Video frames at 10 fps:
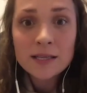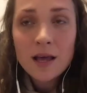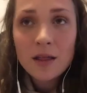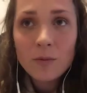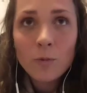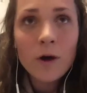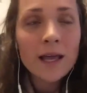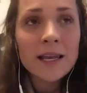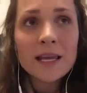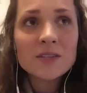Yep.
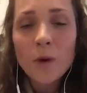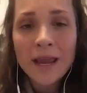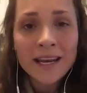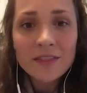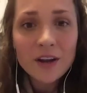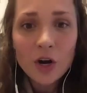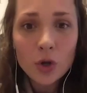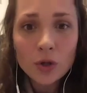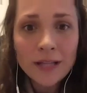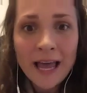One has waited their whole